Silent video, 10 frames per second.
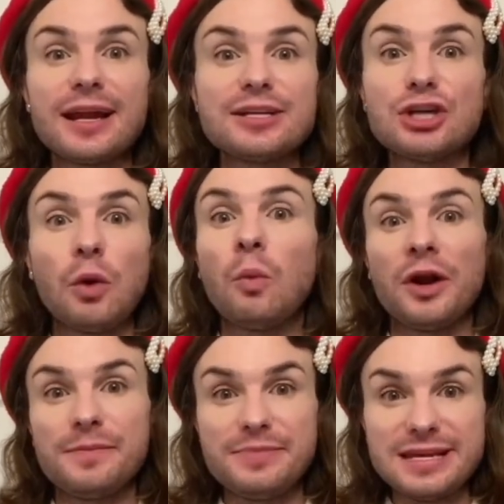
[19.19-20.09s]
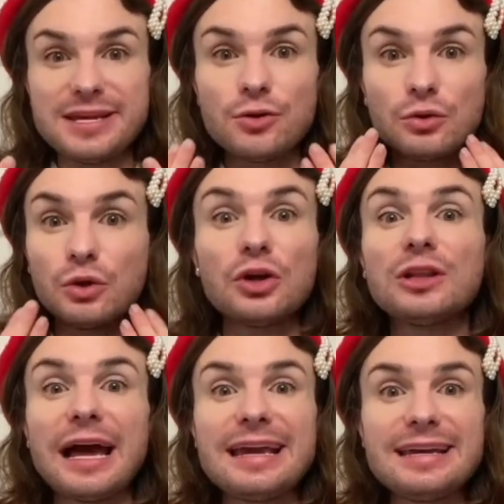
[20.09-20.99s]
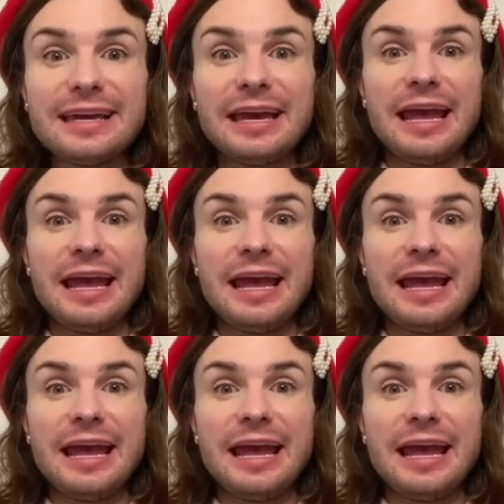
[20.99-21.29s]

I don't want to be or look like.